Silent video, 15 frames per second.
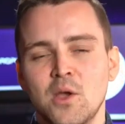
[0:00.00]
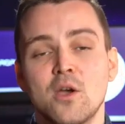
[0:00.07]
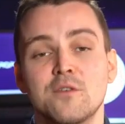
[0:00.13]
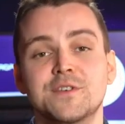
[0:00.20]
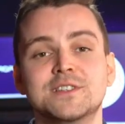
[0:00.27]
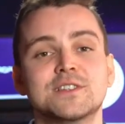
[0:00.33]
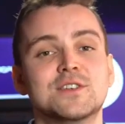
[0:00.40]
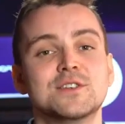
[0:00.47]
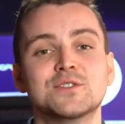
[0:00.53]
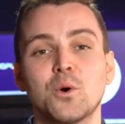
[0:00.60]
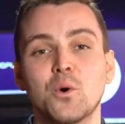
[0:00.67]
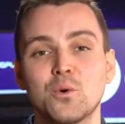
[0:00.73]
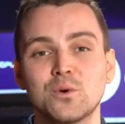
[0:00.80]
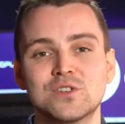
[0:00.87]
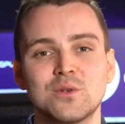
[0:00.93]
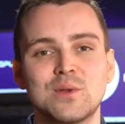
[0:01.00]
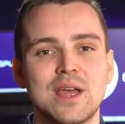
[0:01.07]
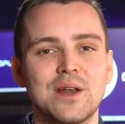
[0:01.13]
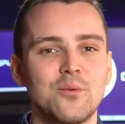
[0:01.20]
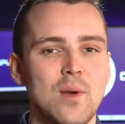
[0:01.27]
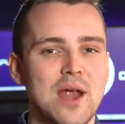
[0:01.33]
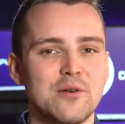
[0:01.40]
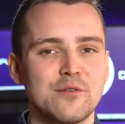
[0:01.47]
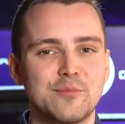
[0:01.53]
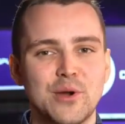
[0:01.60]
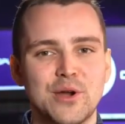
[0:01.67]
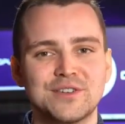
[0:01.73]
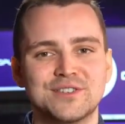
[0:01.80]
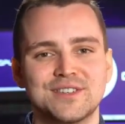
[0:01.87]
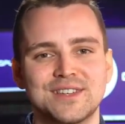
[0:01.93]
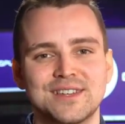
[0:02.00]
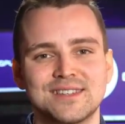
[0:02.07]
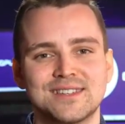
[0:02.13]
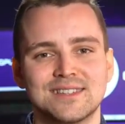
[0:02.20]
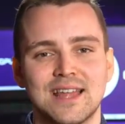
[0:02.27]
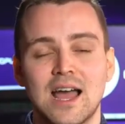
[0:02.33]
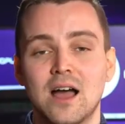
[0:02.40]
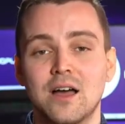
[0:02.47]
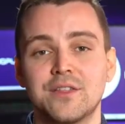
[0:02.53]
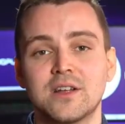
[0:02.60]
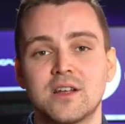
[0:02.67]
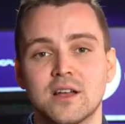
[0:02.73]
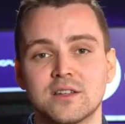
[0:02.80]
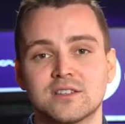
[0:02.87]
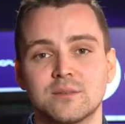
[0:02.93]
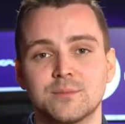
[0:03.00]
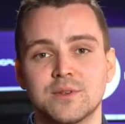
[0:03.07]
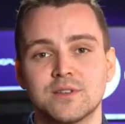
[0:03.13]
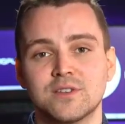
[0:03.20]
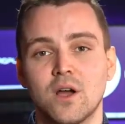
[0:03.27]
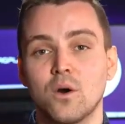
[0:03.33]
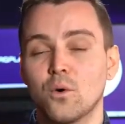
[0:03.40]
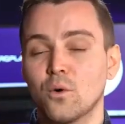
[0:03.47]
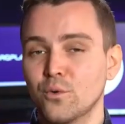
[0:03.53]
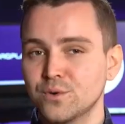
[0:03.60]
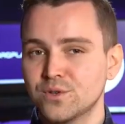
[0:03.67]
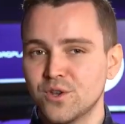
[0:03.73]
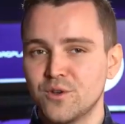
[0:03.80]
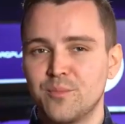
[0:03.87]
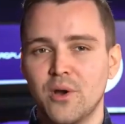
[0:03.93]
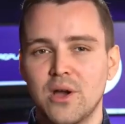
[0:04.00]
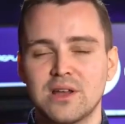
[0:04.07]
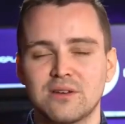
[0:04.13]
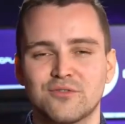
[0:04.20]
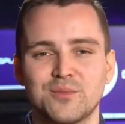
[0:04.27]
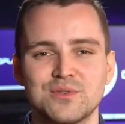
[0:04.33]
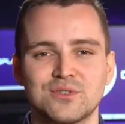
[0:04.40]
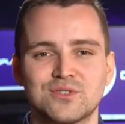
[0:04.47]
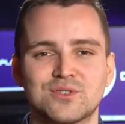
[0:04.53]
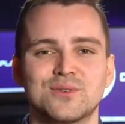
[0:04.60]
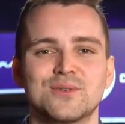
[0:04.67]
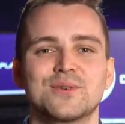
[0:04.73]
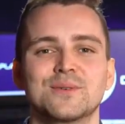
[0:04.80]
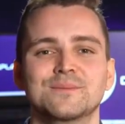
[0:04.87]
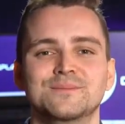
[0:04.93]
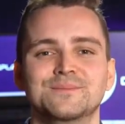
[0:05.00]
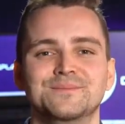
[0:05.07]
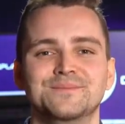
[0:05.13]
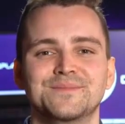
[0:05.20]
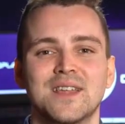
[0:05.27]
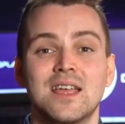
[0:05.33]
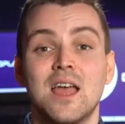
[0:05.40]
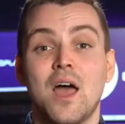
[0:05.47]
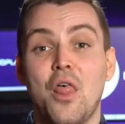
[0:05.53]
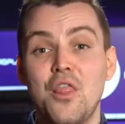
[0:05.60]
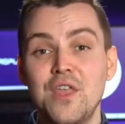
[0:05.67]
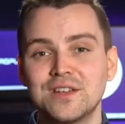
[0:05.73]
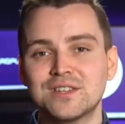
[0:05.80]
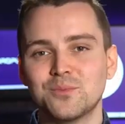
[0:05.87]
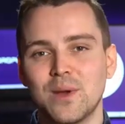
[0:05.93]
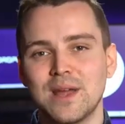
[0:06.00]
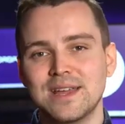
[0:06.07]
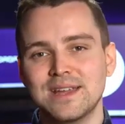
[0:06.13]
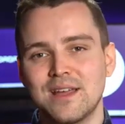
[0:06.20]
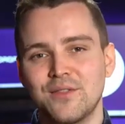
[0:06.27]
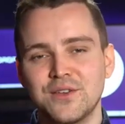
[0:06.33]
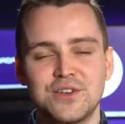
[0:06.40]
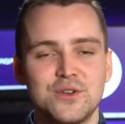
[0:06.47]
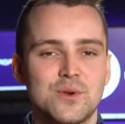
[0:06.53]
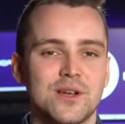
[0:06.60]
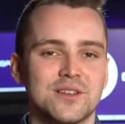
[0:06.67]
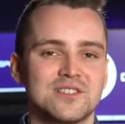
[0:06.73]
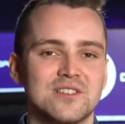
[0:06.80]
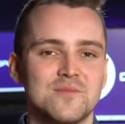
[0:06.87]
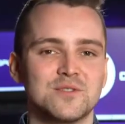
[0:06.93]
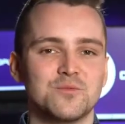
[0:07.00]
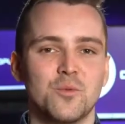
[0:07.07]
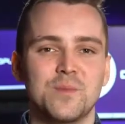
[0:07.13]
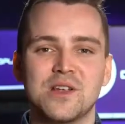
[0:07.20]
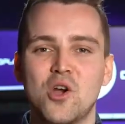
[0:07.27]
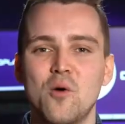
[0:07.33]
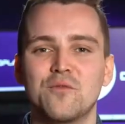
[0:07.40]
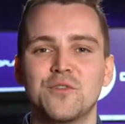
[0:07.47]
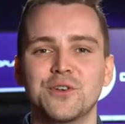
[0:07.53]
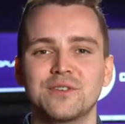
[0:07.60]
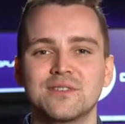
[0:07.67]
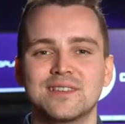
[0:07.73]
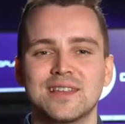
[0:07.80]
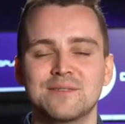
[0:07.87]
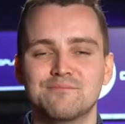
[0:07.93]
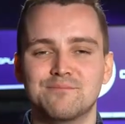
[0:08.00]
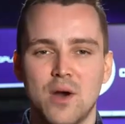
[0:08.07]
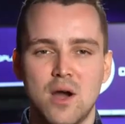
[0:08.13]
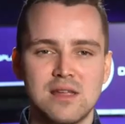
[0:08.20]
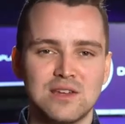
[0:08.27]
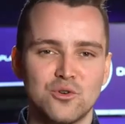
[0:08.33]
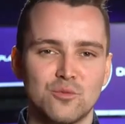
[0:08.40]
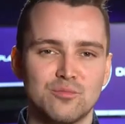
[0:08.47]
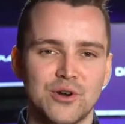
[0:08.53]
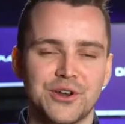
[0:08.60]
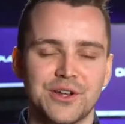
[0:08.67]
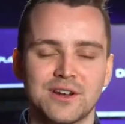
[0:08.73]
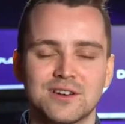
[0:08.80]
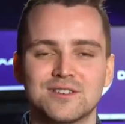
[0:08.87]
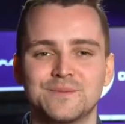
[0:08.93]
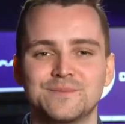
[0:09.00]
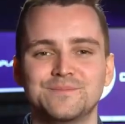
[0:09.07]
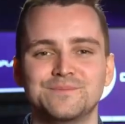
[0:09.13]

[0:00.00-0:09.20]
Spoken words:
Visitors also get aware of purchases that other customers are also buying from your store. This way, the new customers will be confident in buying your product.